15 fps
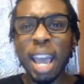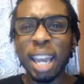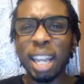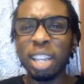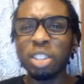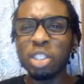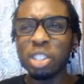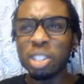
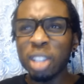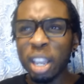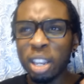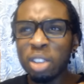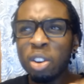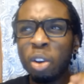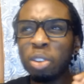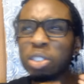and he just,
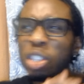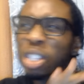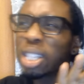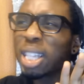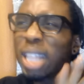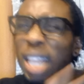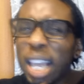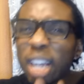like, you know,
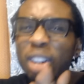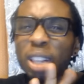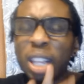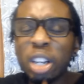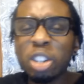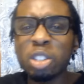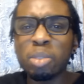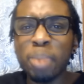just
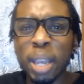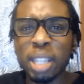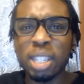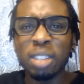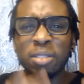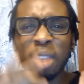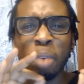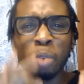little
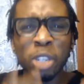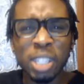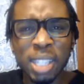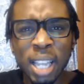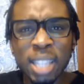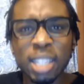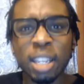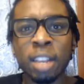spaces that were
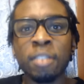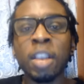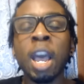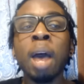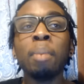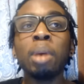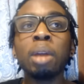sensitive.